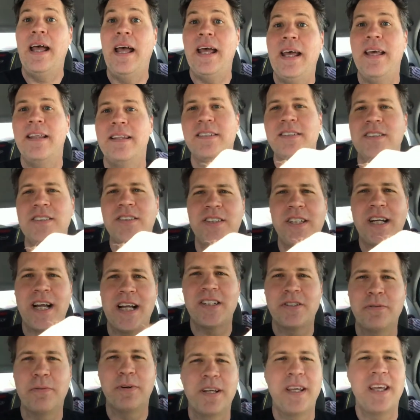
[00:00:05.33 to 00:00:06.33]
Hey, this is
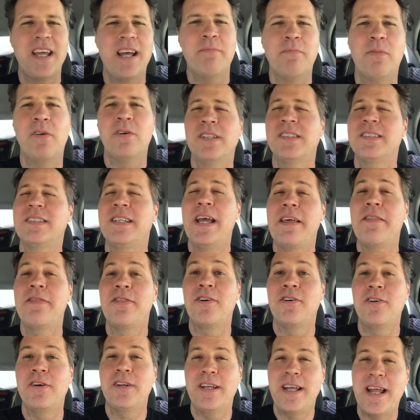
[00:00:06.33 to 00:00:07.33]
Joshua Kemble. It's day
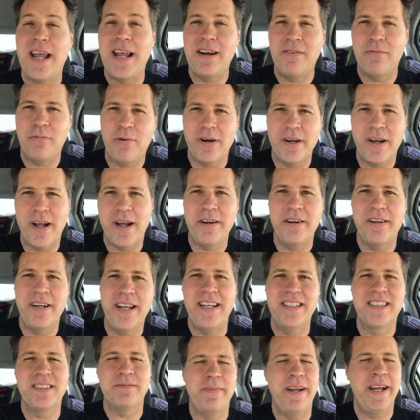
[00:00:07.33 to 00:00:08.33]
38 of 100
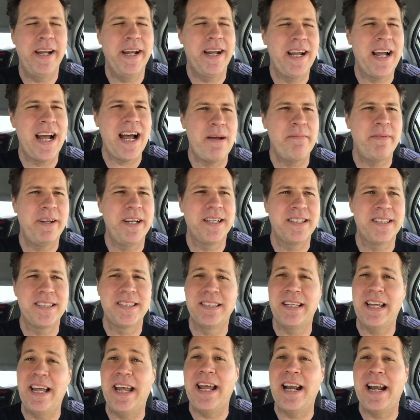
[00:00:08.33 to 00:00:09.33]
Days of making
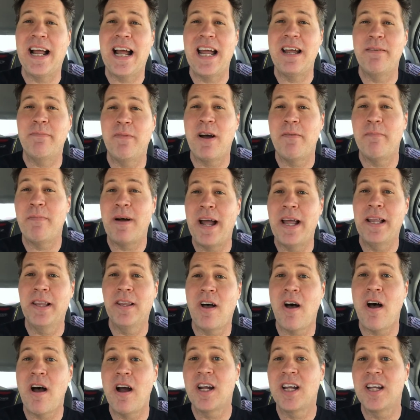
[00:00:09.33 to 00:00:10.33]
Comics, and I am on my
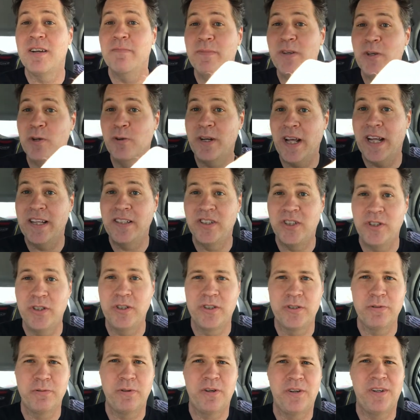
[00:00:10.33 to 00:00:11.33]
long commute as
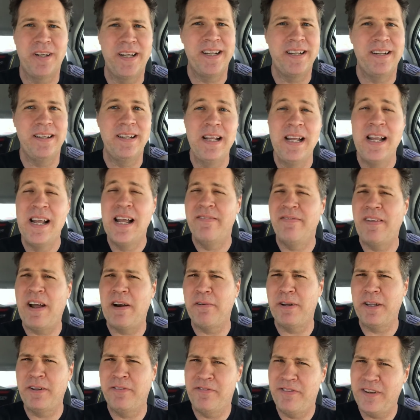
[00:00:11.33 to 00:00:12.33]
usual, and I'm not
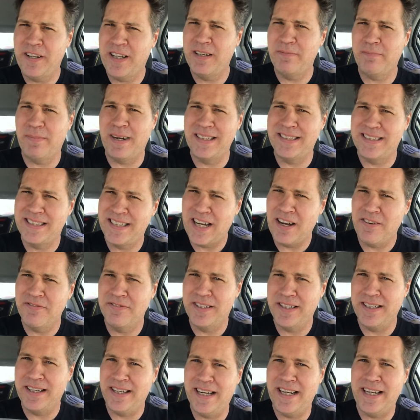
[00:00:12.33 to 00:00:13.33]
really feeling myself
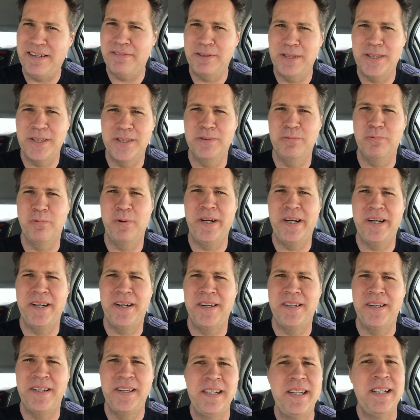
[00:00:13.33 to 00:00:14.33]
today, which is
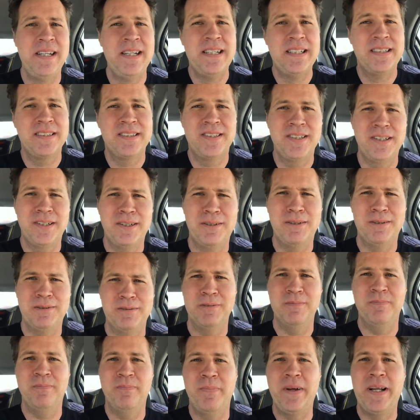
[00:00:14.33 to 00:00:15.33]
weird.
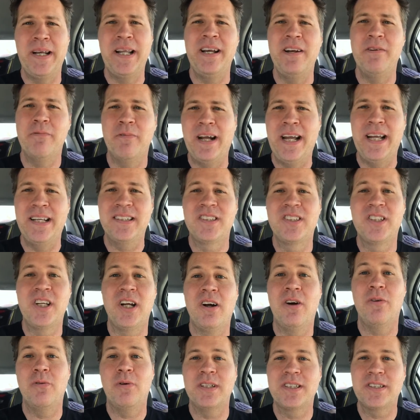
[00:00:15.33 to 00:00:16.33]
So, but anyway,
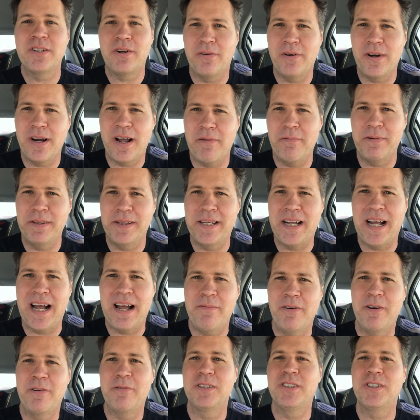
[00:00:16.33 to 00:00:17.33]
so what's going on with the
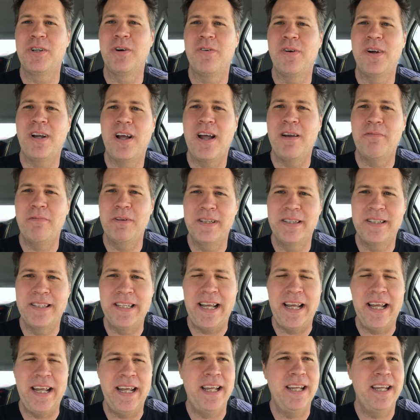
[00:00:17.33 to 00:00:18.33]
comic? What's going on with
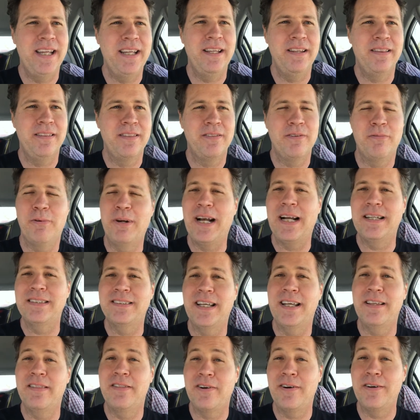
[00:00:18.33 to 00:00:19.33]
day, what did I
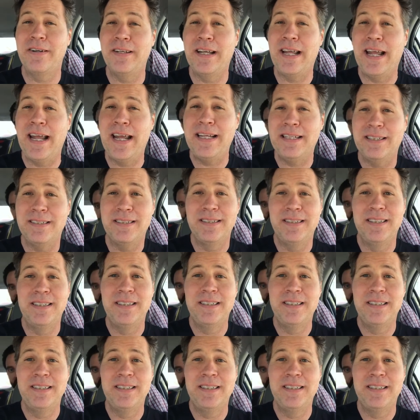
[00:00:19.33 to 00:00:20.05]
say, 38?